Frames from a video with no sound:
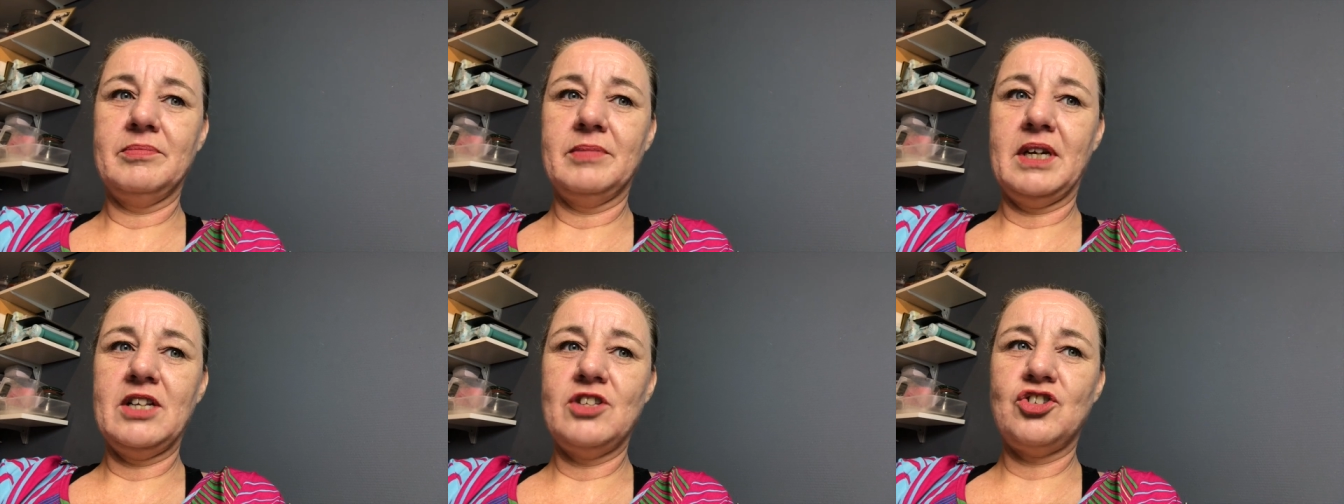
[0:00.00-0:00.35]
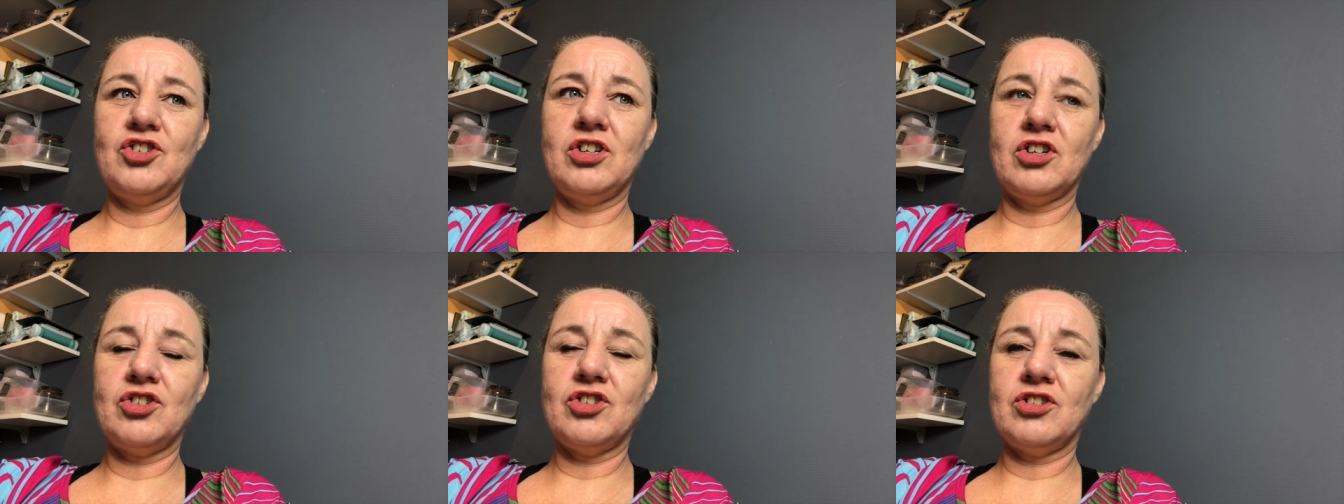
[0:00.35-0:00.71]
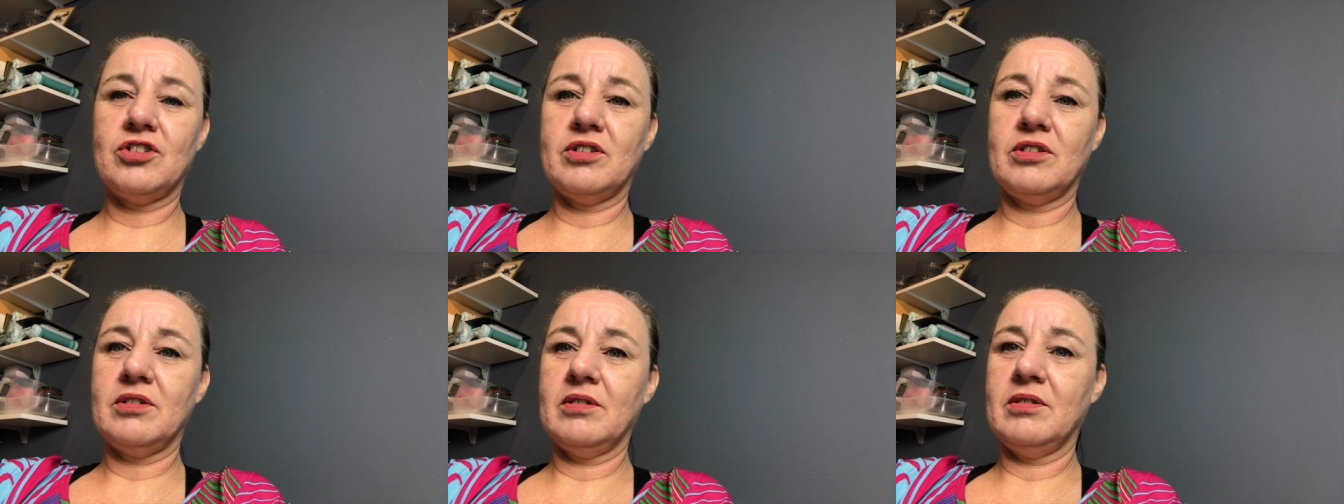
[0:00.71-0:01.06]
It's
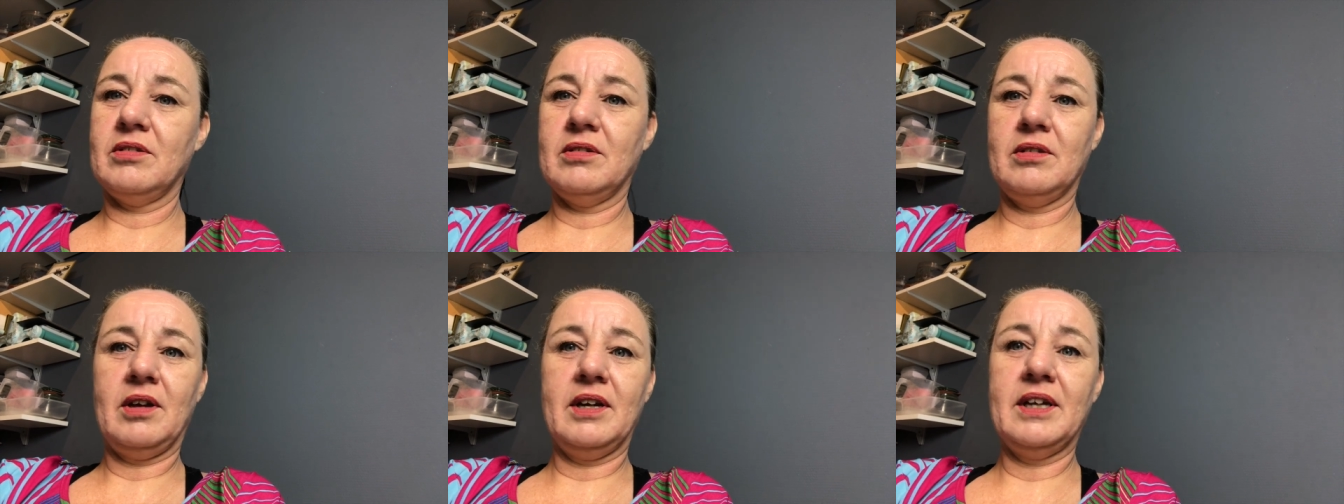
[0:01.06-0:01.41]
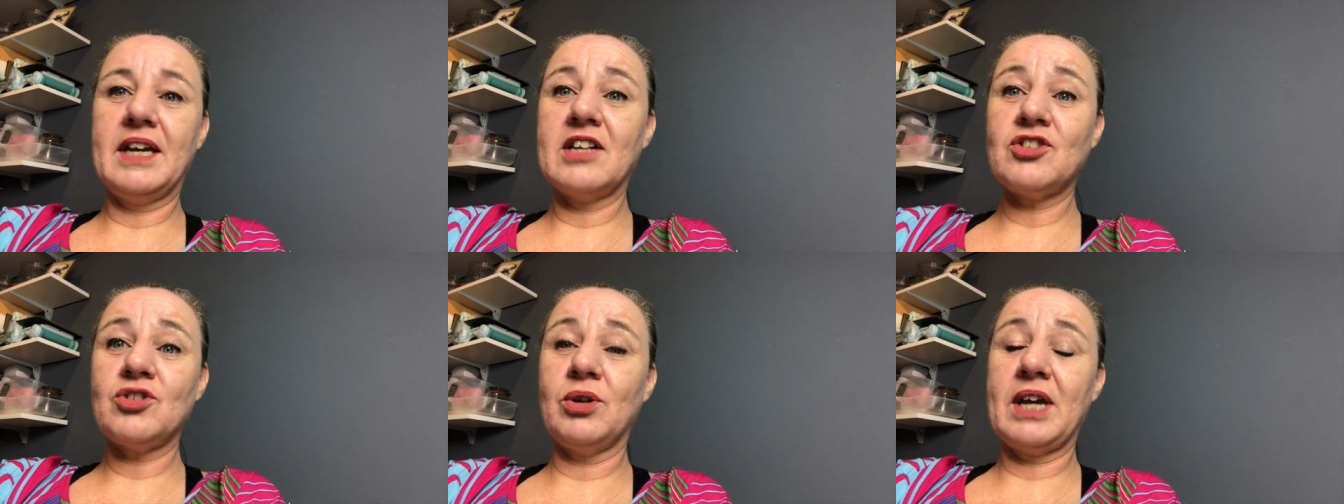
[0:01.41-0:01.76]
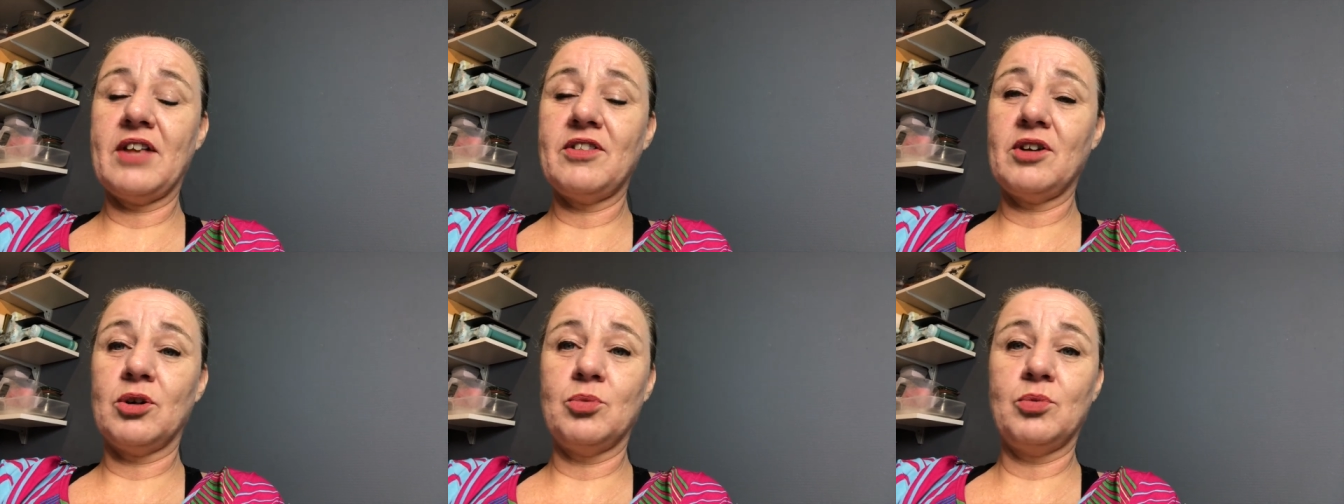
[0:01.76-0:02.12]
just a get
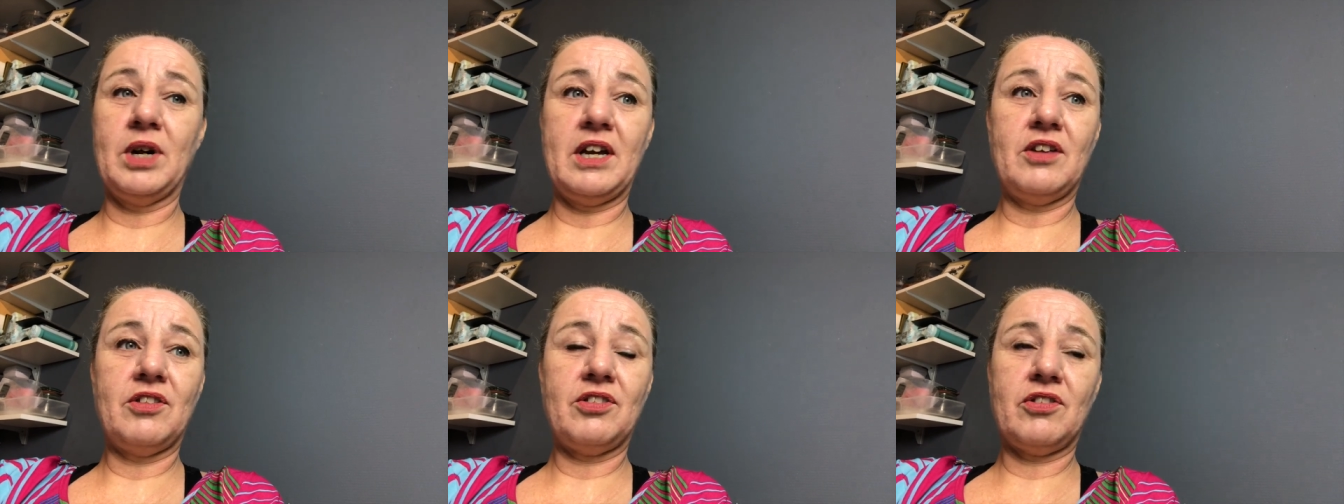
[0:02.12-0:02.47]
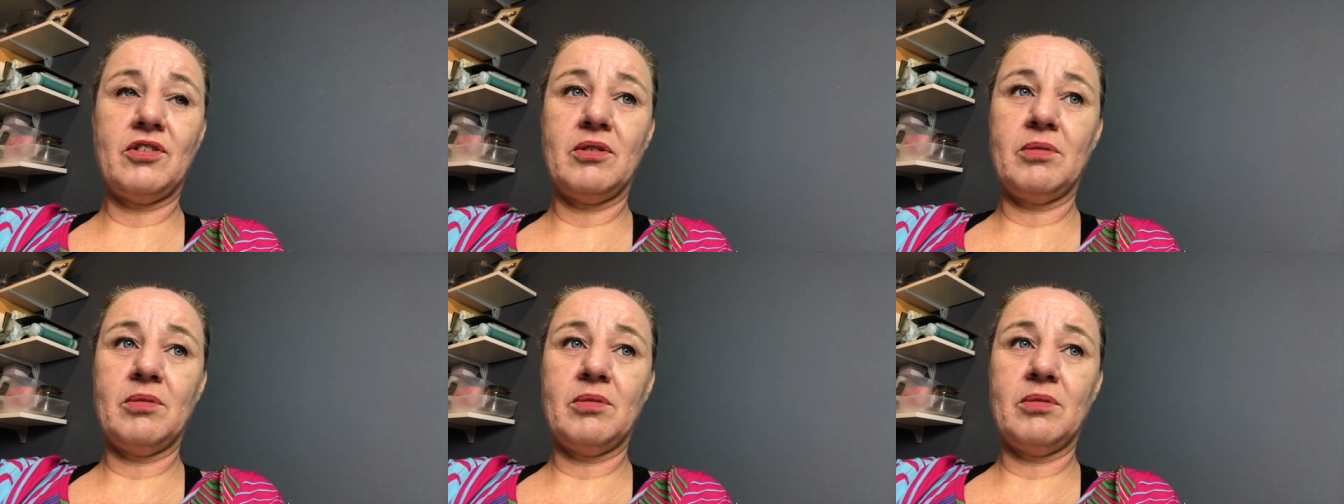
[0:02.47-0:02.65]
together with